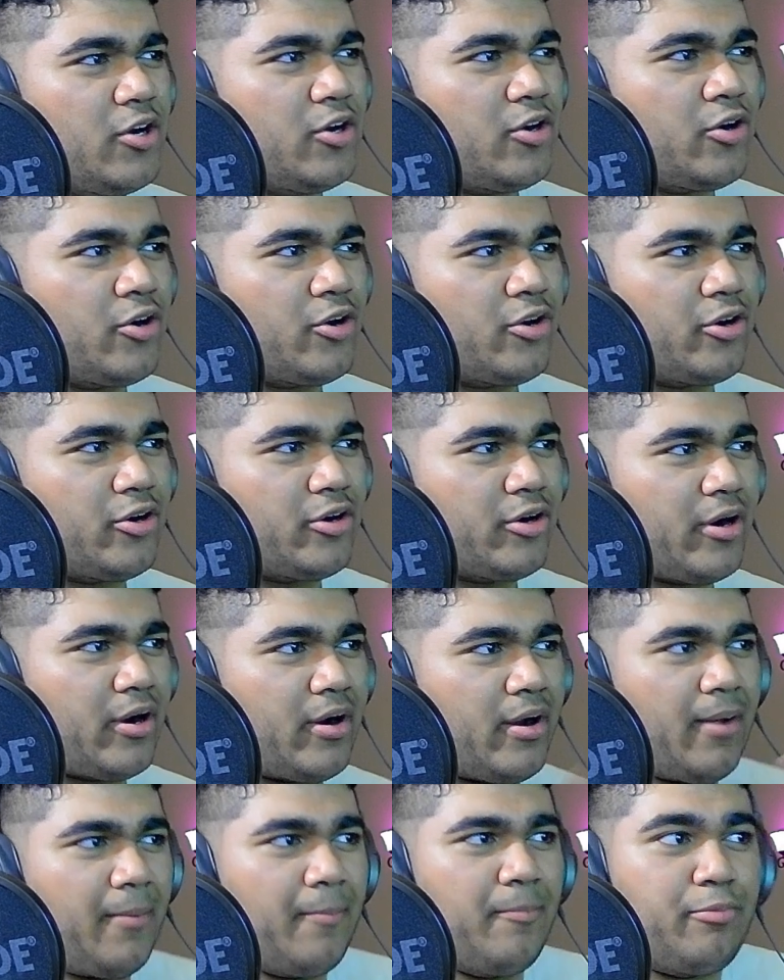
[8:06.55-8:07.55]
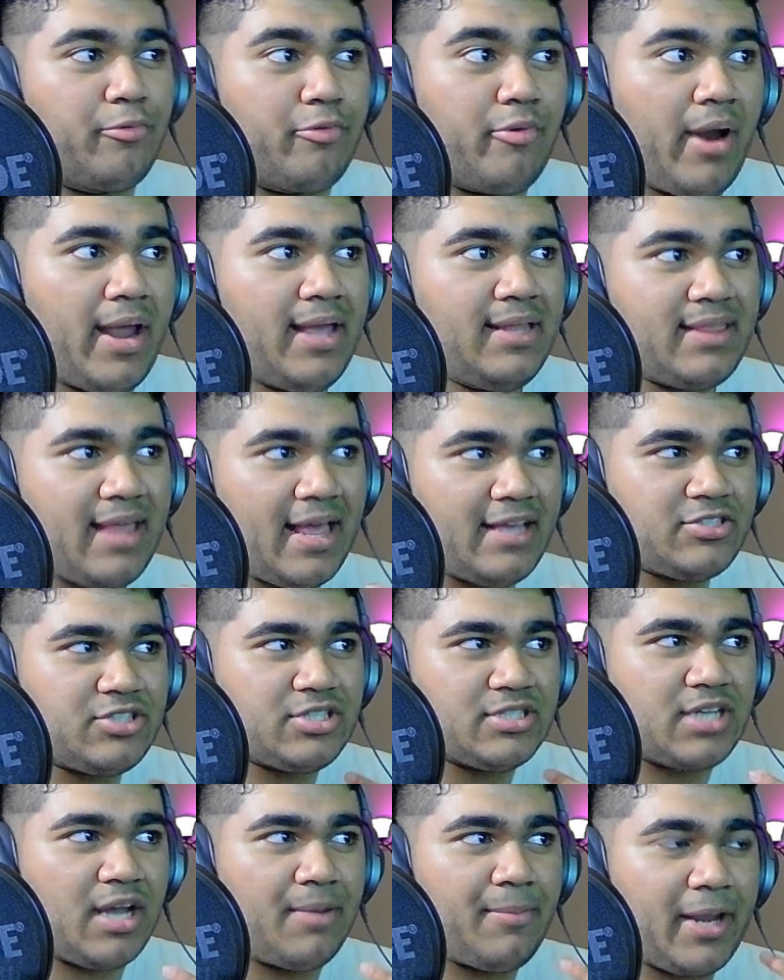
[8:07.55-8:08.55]
her breath as she's
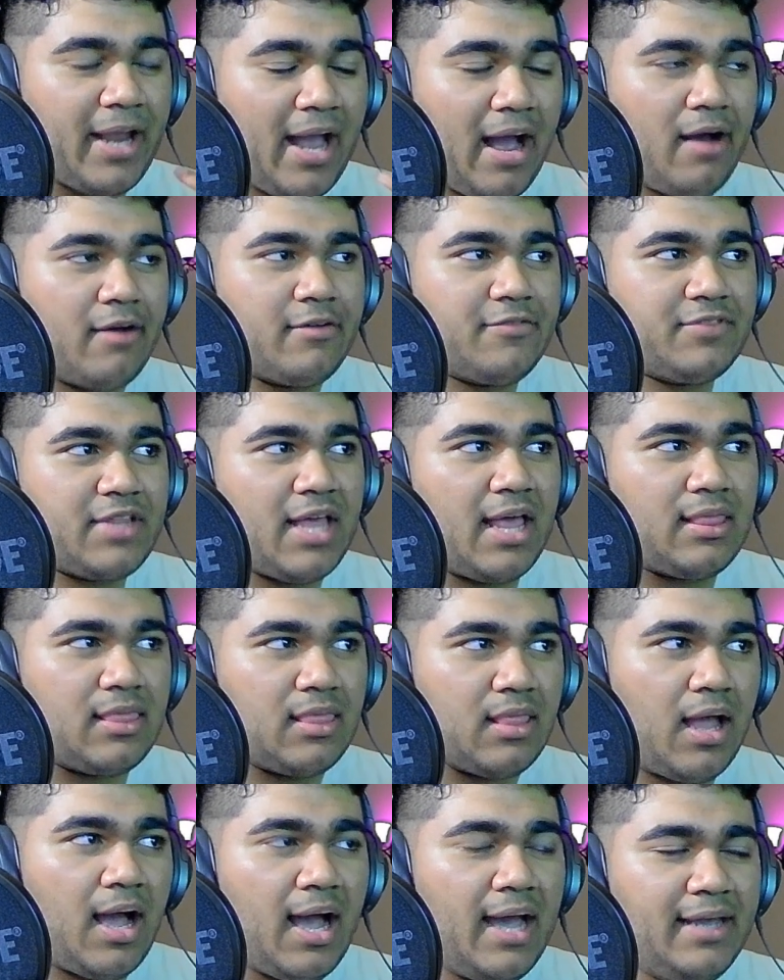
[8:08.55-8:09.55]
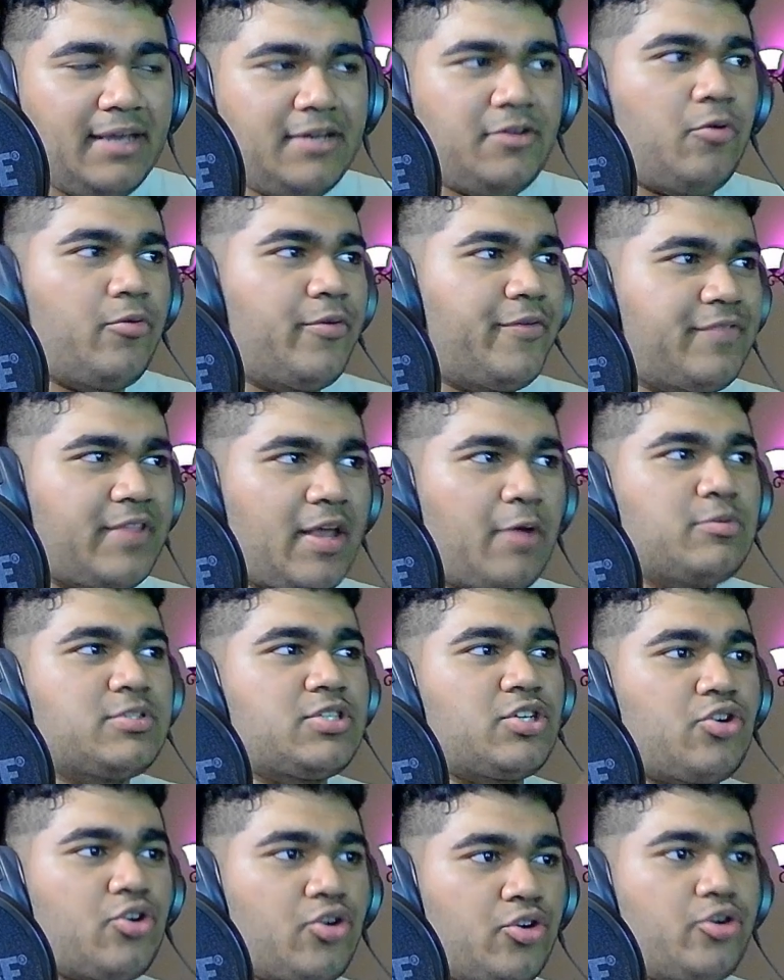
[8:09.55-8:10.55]
coming out of that line or if that was
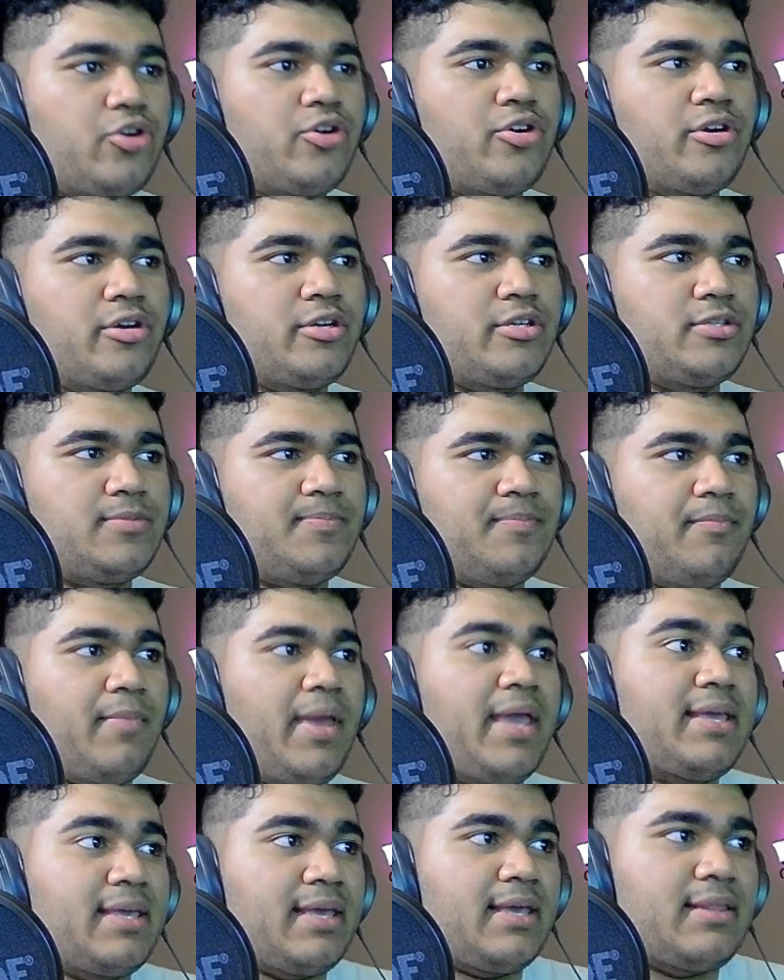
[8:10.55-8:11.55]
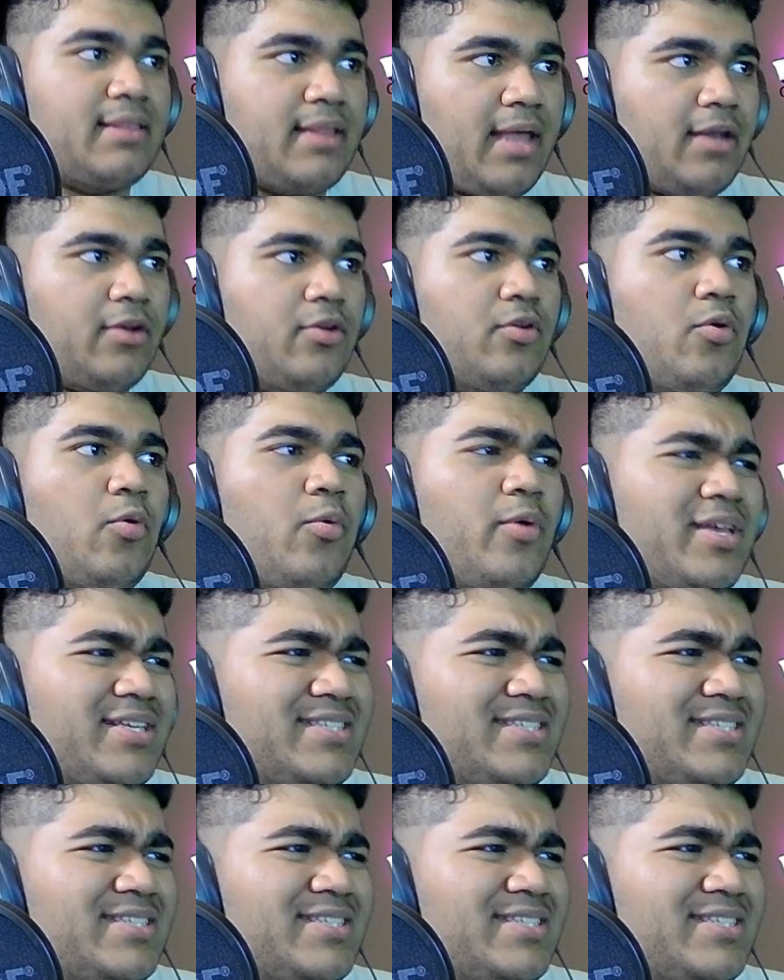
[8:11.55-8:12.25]
her making that noise